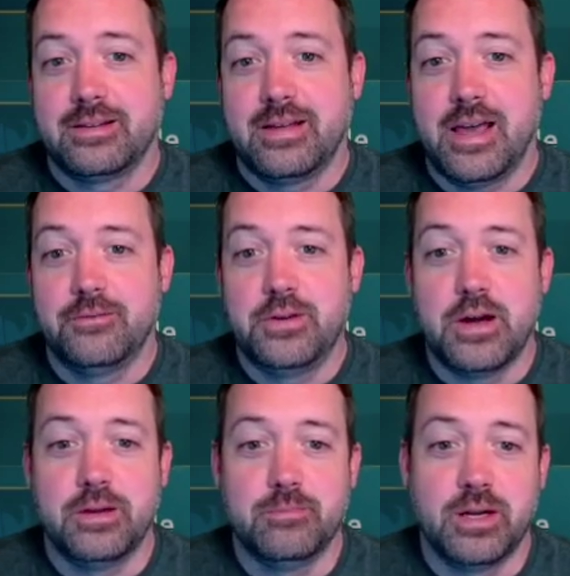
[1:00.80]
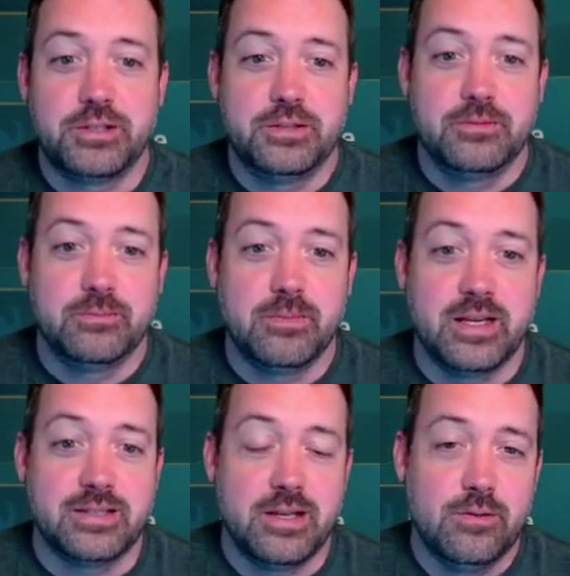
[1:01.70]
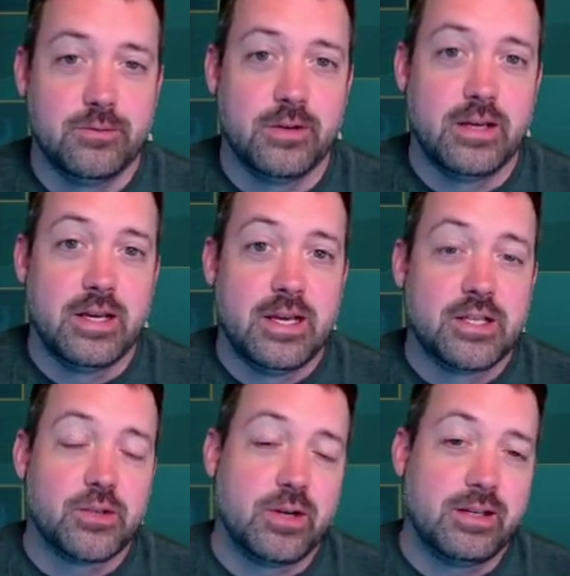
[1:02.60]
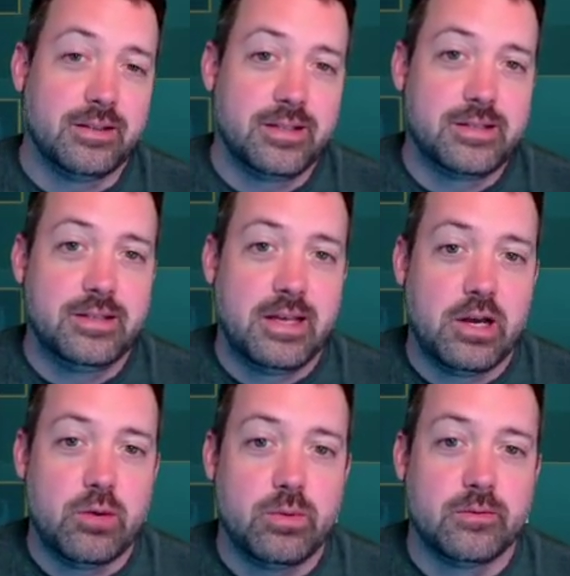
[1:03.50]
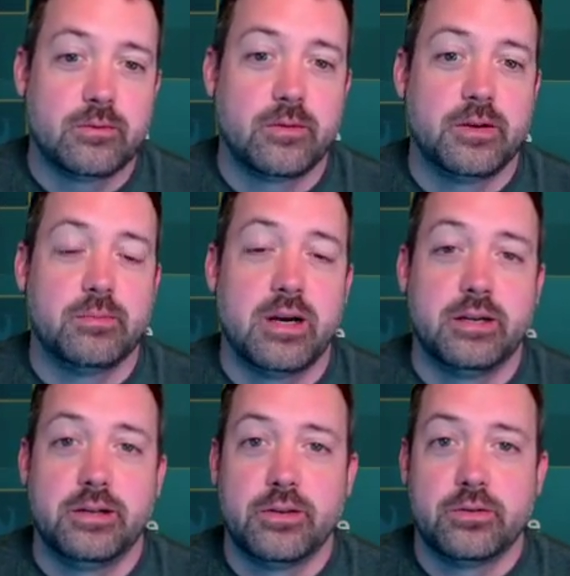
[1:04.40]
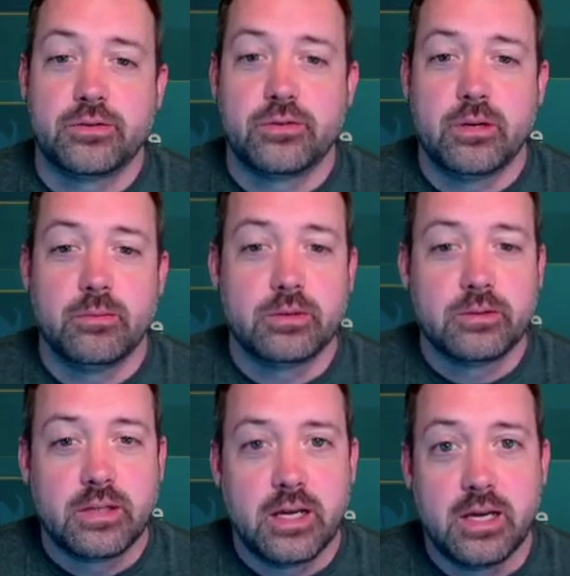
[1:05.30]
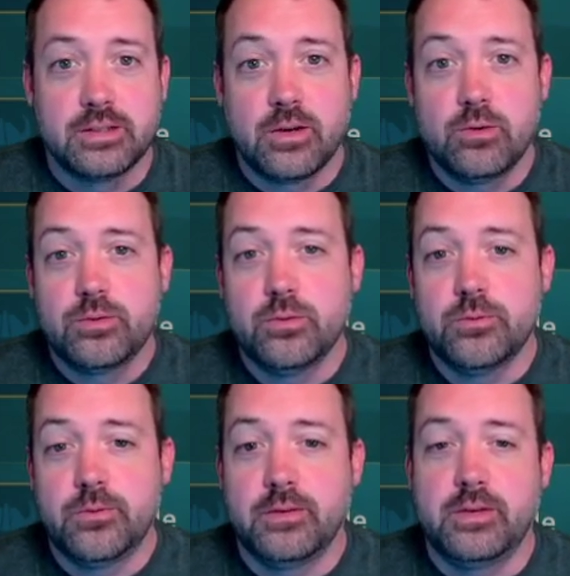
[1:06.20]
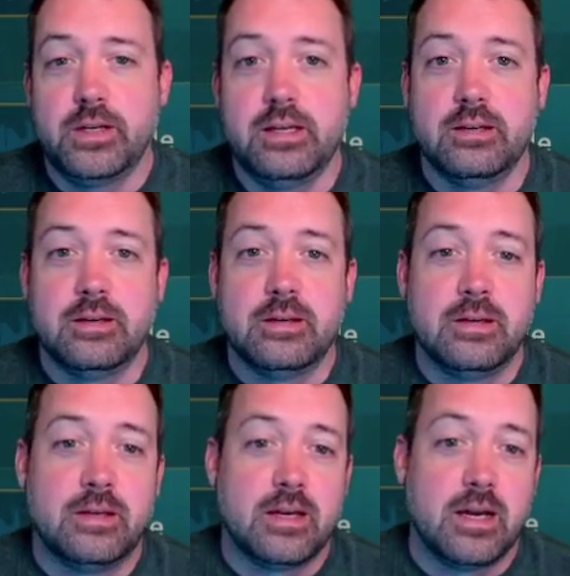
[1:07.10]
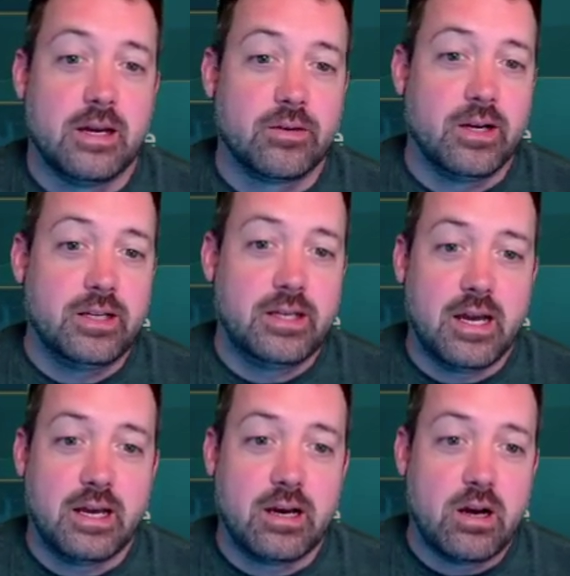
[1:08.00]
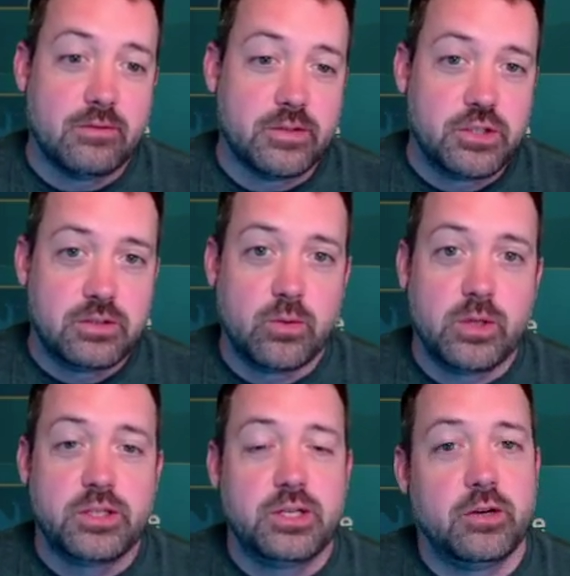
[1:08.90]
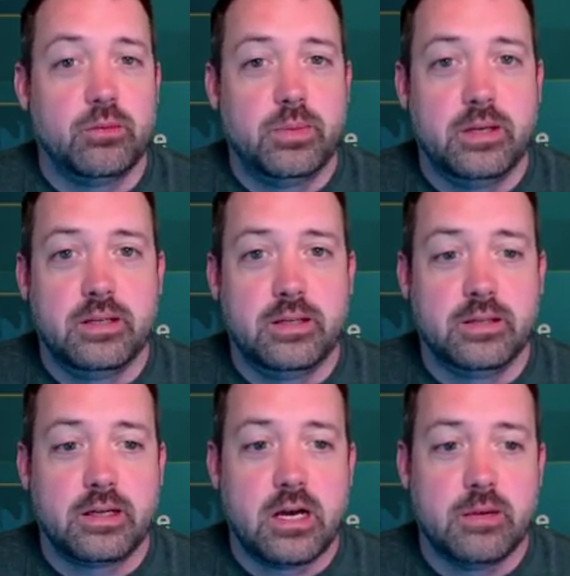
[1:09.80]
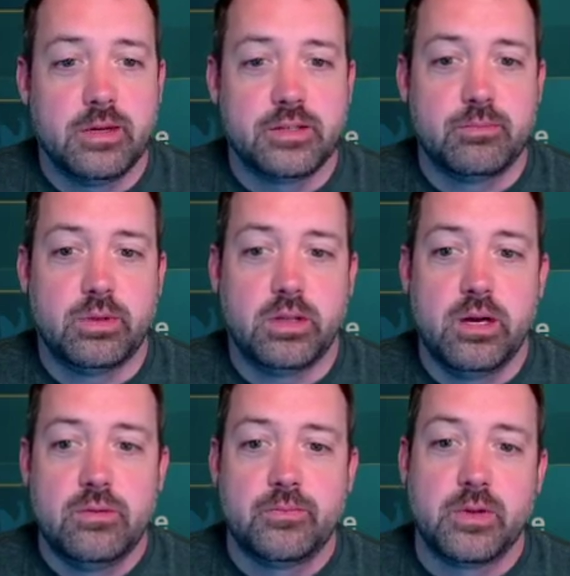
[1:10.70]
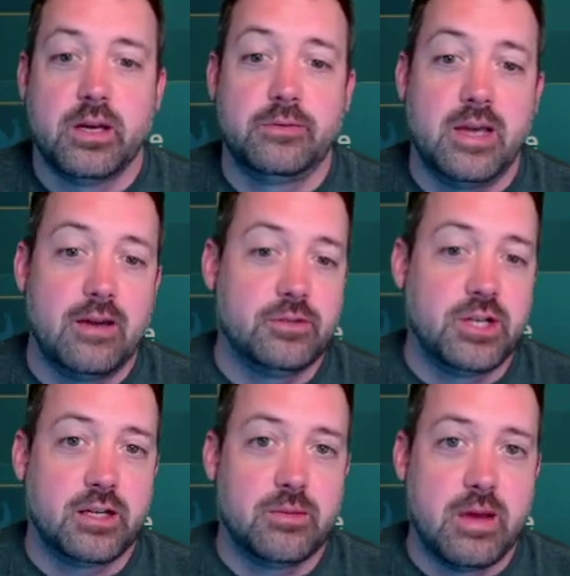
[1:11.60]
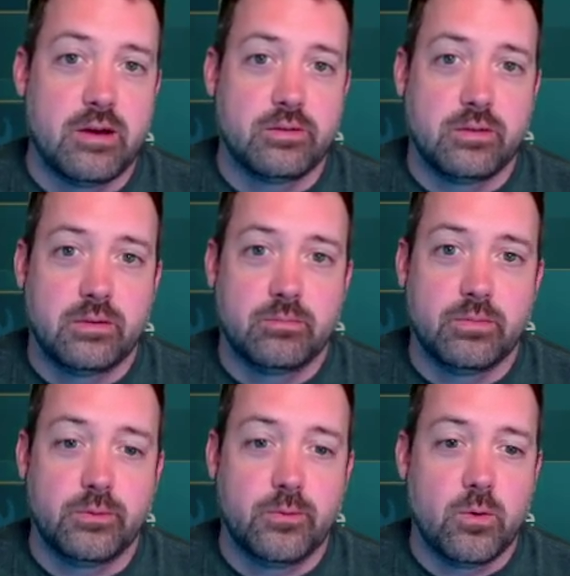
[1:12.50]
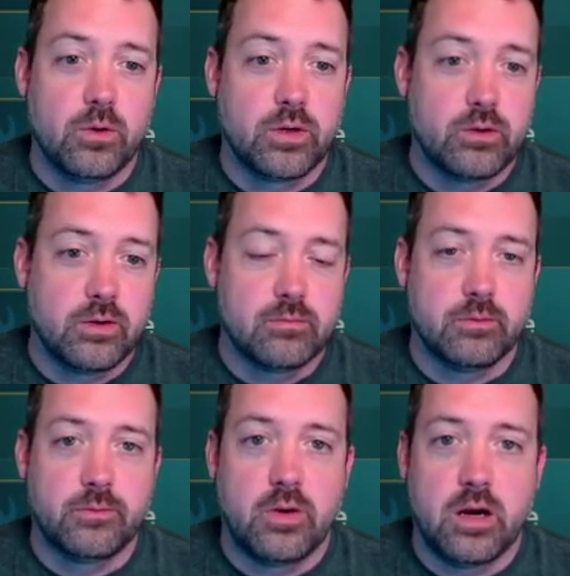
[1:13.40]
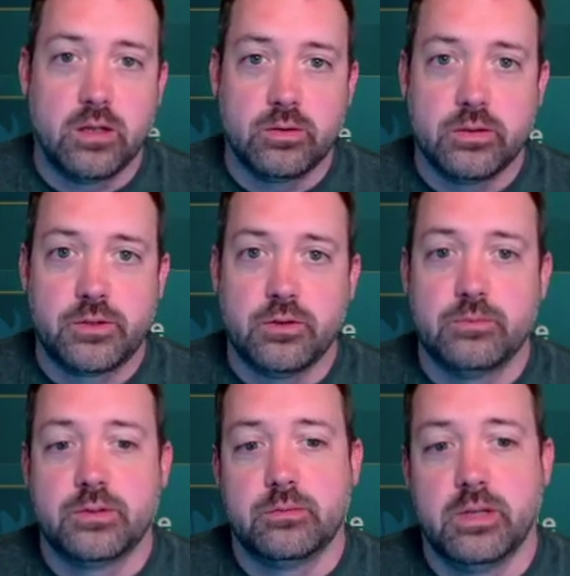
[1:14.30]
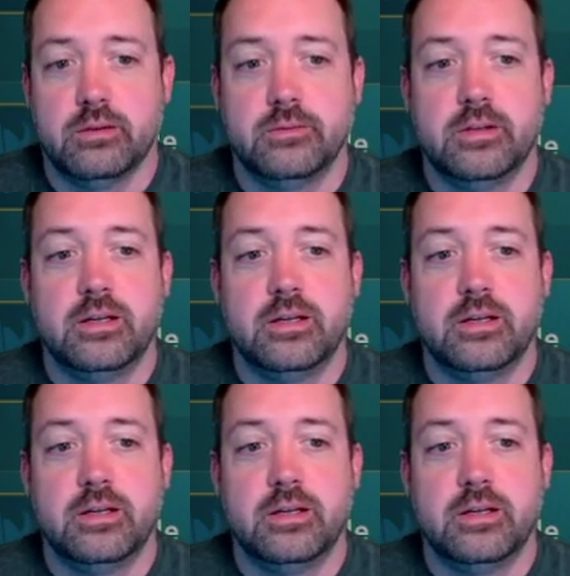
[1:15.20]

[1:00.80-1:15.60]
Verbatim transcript: have done much myself. So I enlisted the help of a friend of mine, another streamer, uh, O'Toole50. Uh, great guy. I'll have his Twitch channel pinned in the comments below. Uh, if you haven't checked him out before, go give him a follow, go show him some love.